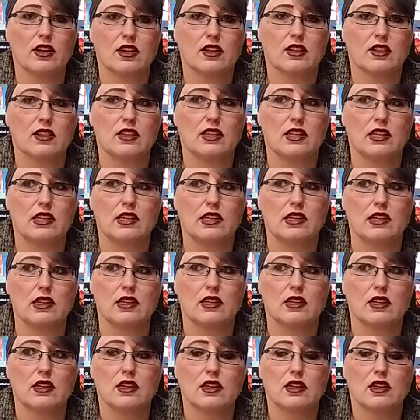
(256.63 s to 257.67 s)
the
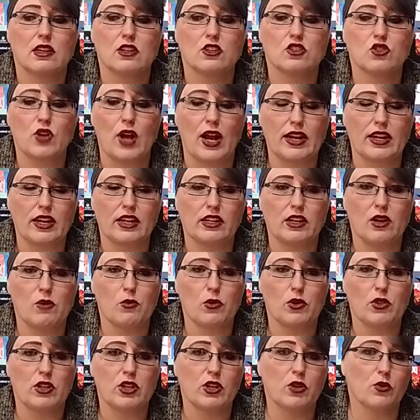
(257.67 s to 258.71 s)
tracking
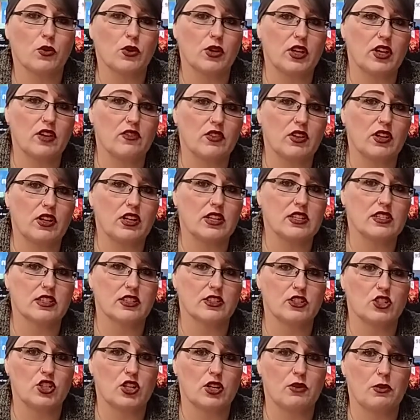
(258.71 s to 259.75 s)
number that you were given is
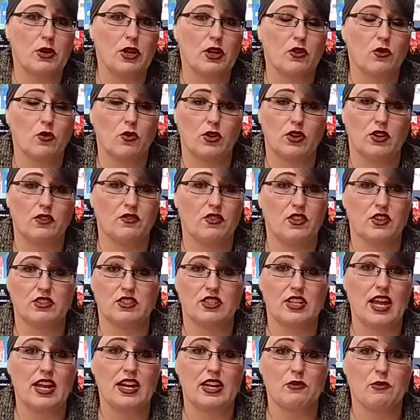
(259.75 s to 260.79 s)
legitimate or if
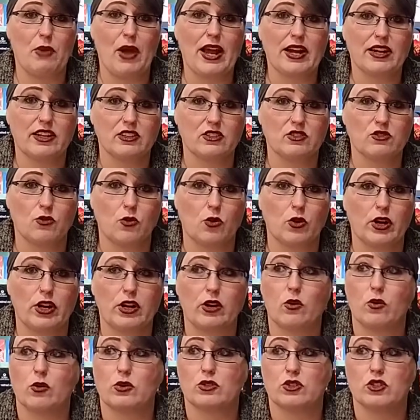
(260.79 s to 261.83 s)
there's any package for it,
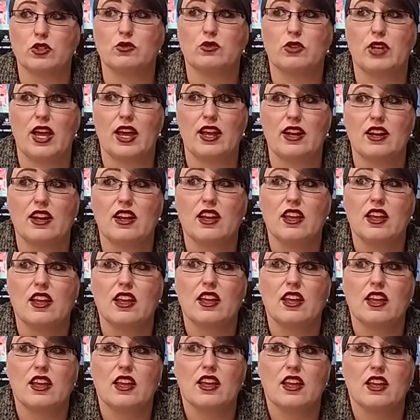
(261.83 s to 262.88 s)
or to get
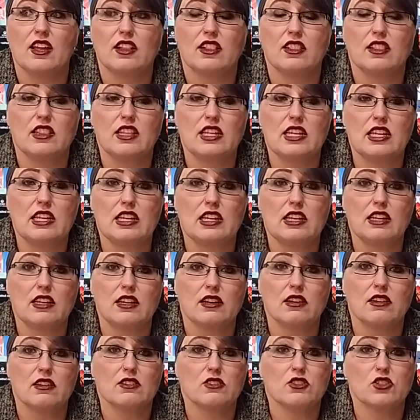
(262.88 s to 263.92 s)

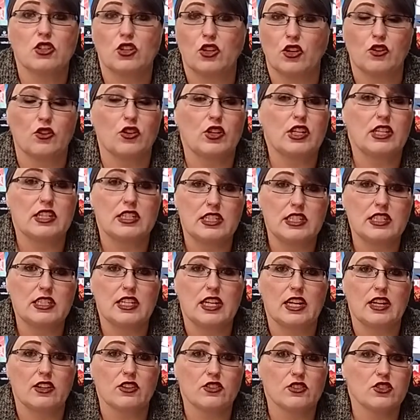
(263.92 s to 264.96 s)
the security
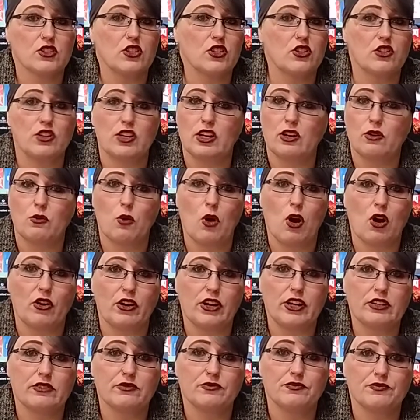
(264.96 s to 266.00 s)
details, you need a
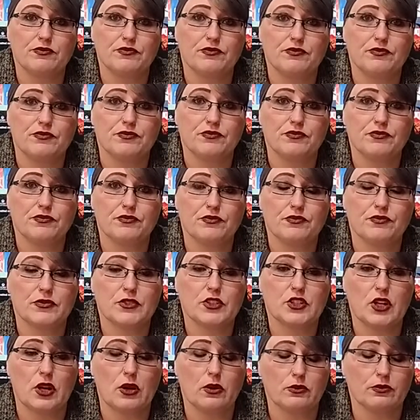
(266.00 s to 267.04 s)
warrant.
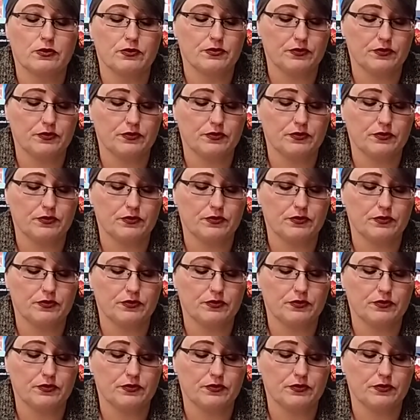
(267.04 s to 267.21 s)
So,